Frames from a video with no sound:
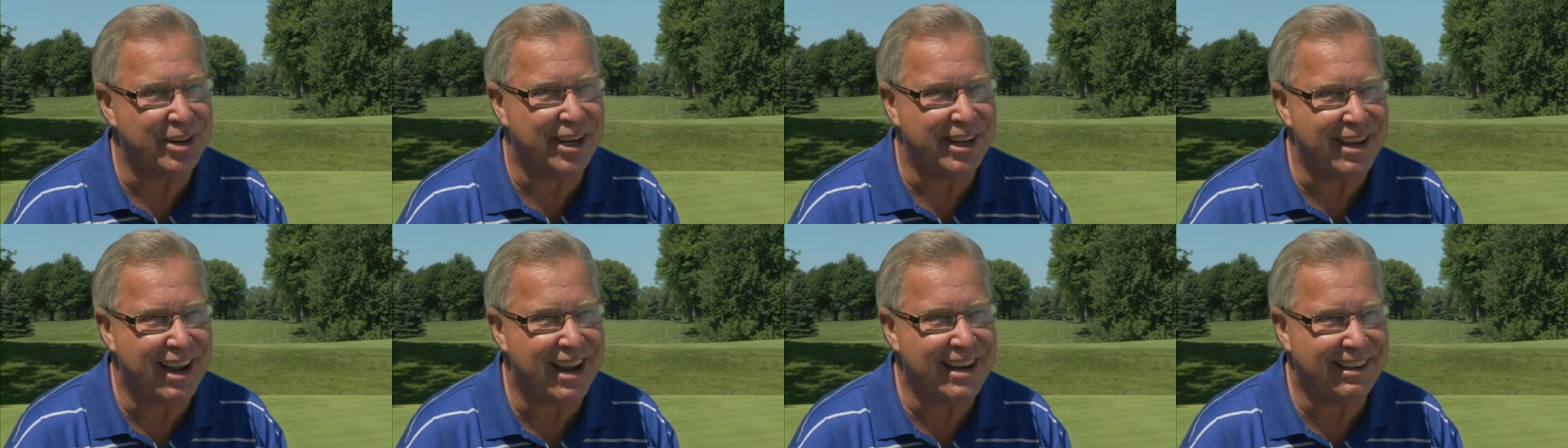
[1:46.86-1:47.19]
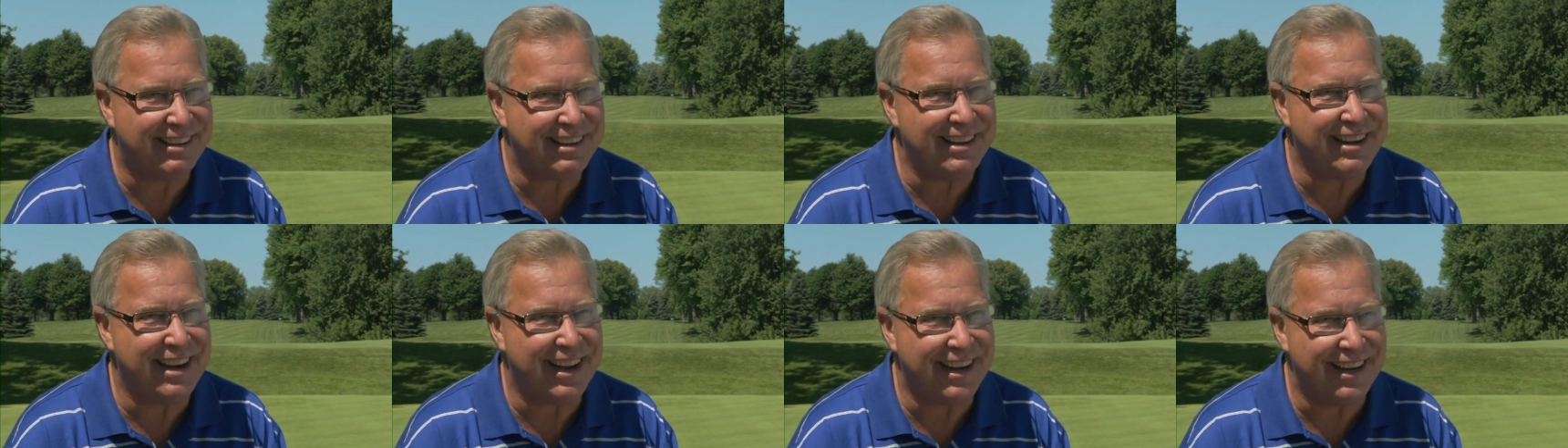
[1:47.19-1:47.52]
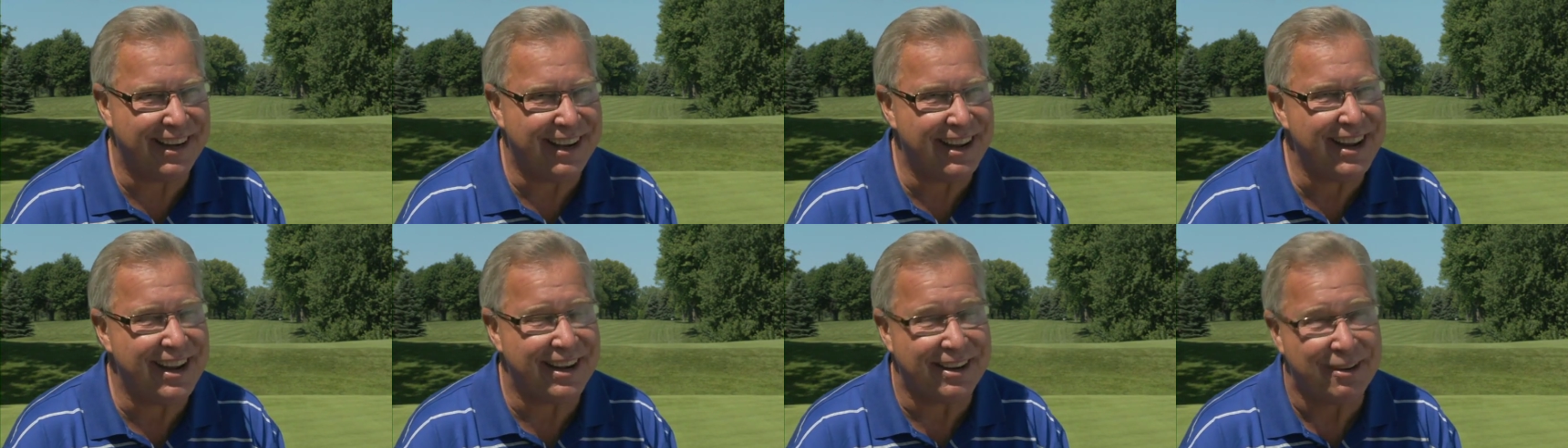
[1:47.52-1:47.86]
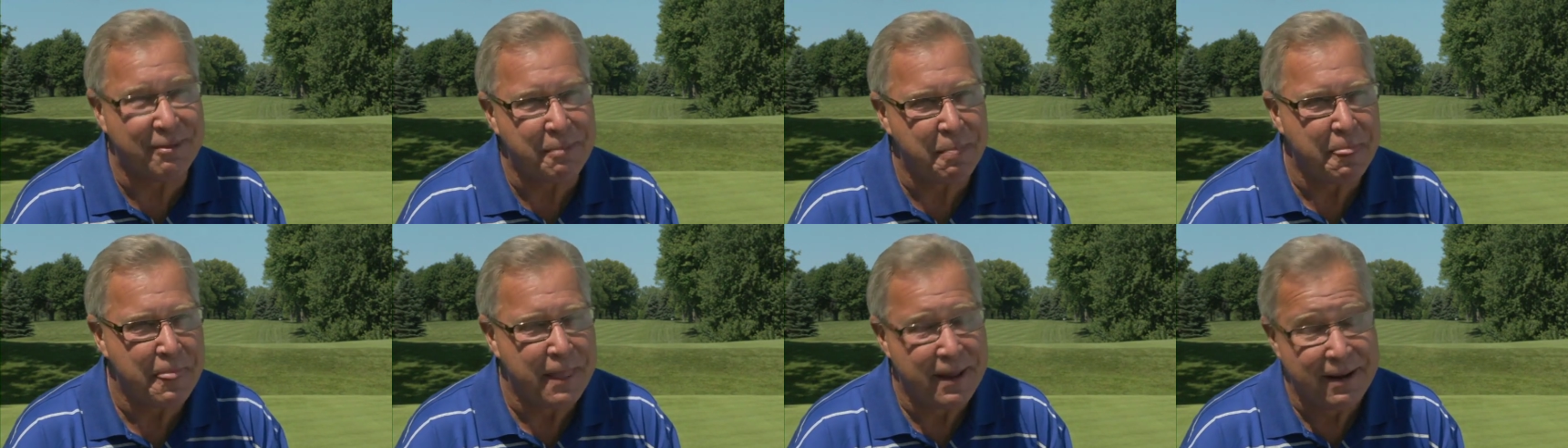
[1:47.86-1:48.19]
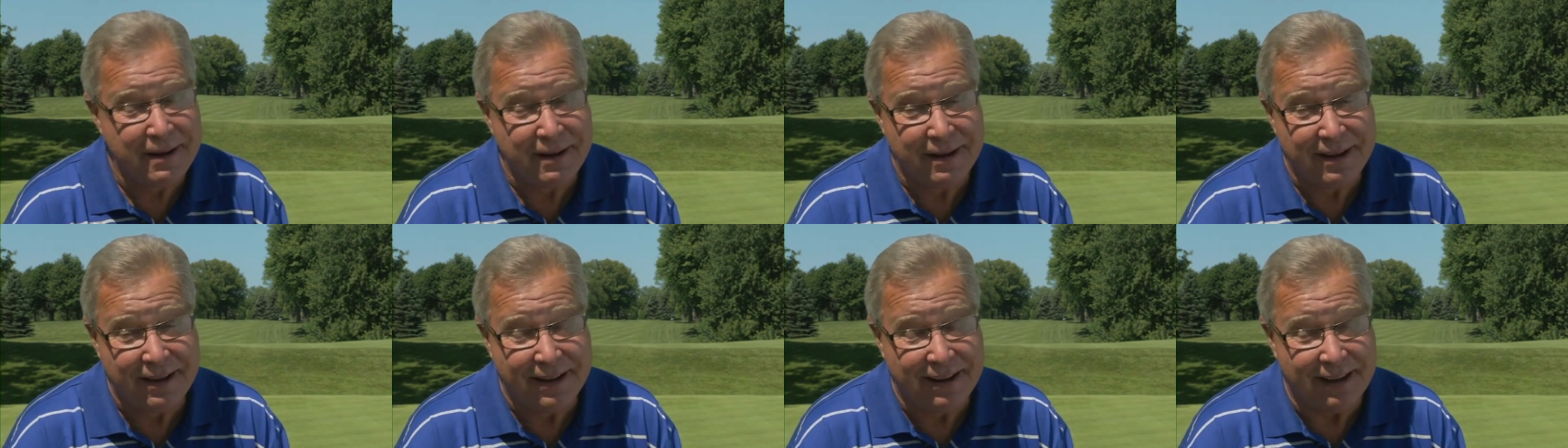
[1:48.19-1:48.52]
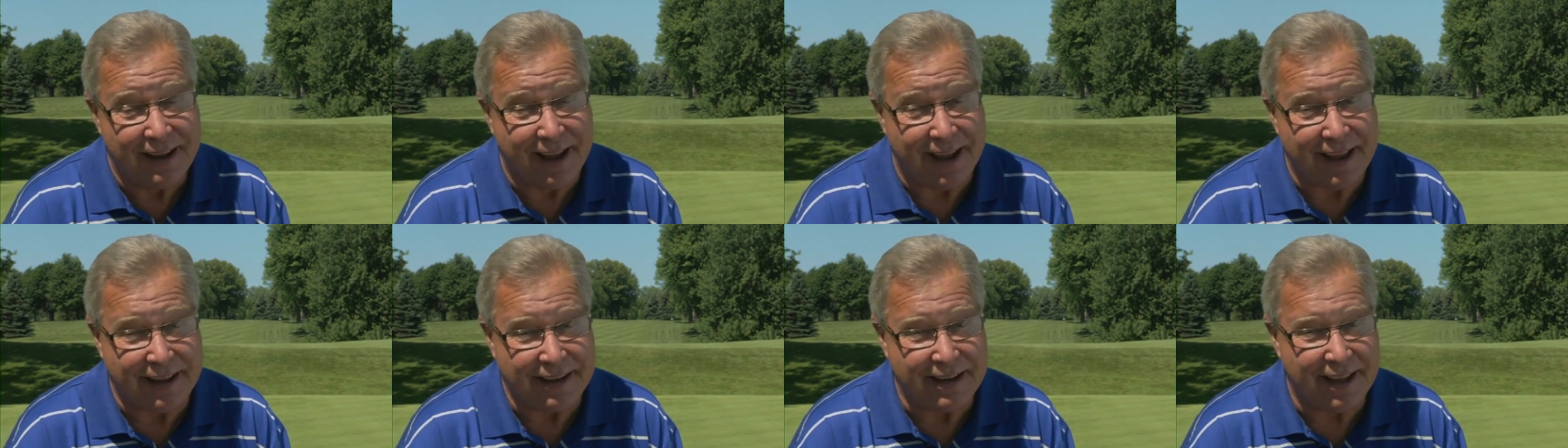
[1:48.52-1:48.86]
and 1988.
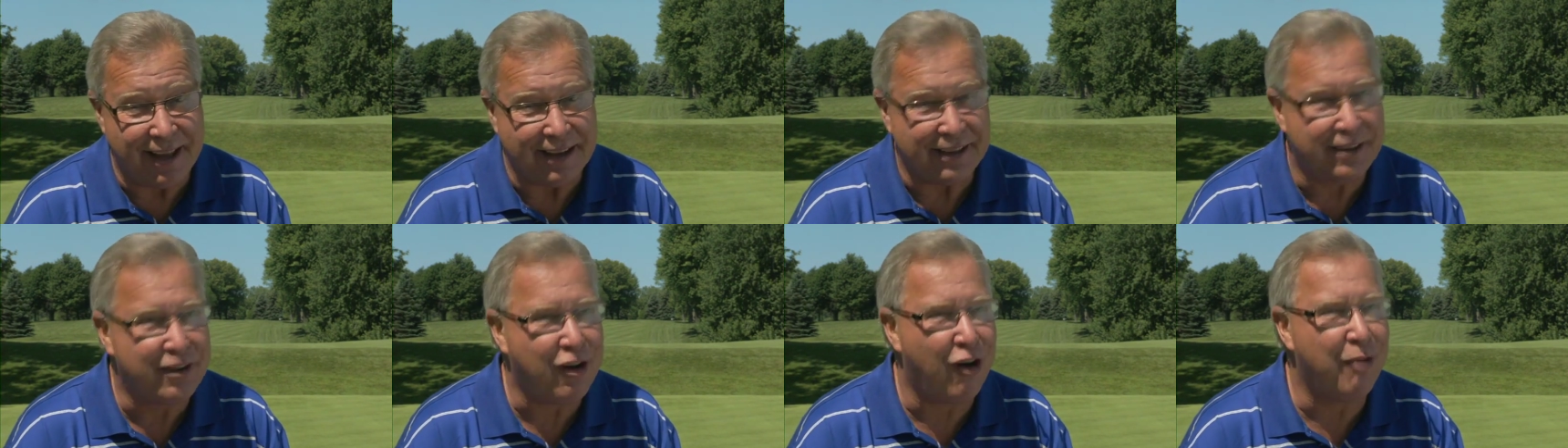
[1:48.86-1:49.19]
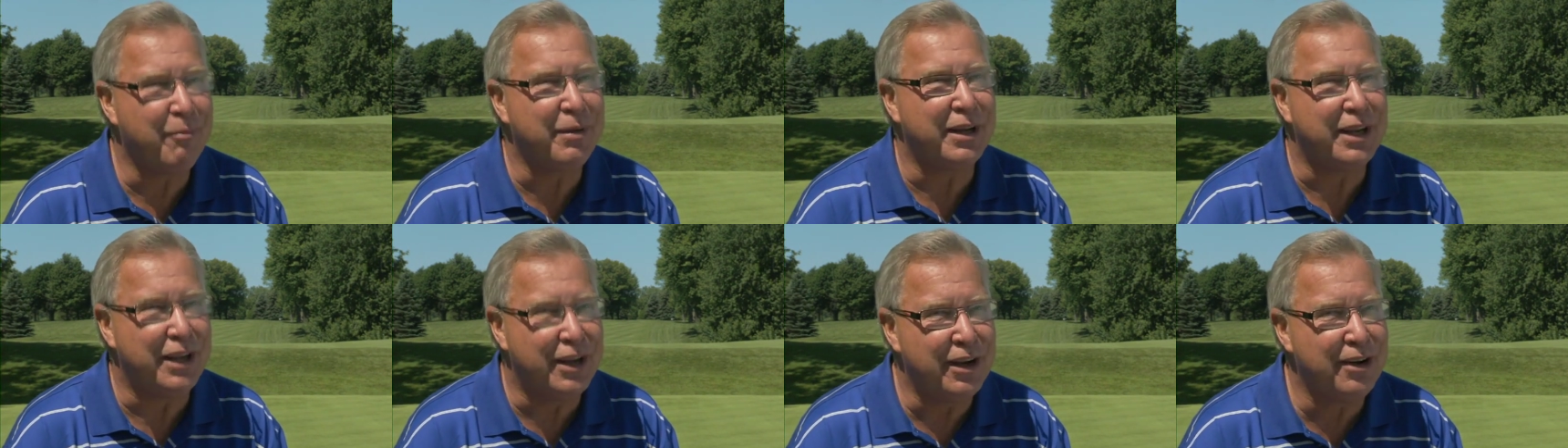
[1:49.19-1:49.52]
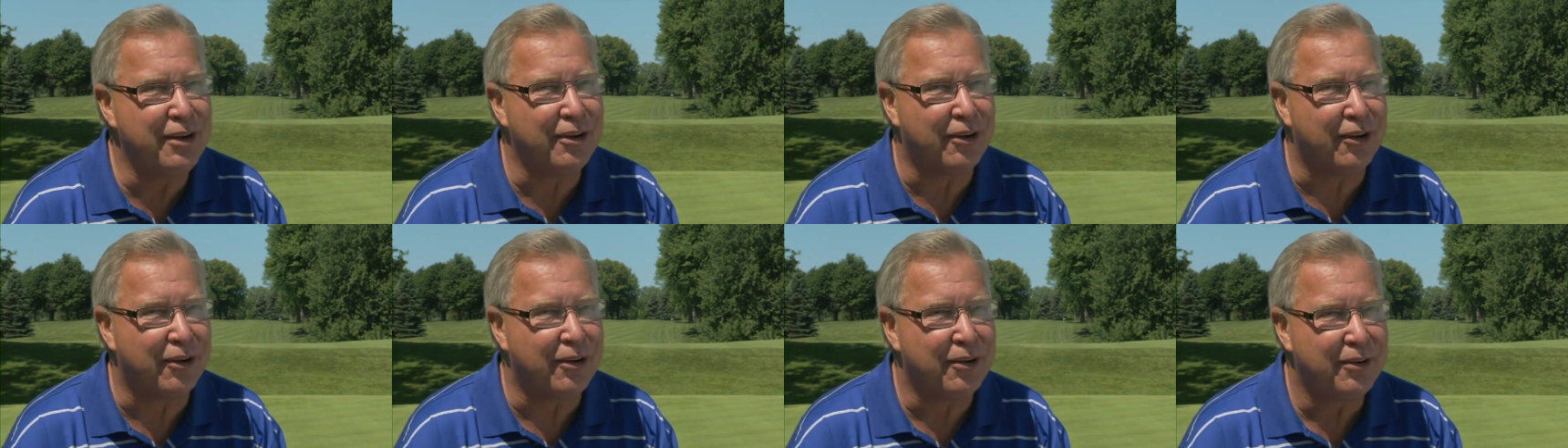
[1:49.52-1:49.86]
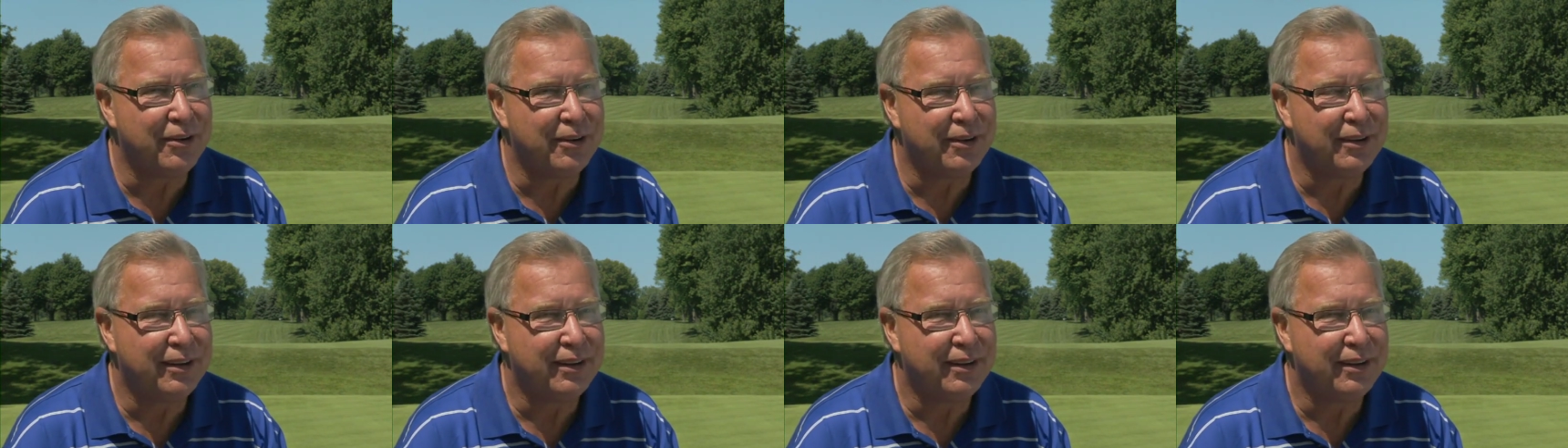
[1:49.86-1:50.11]
And coming here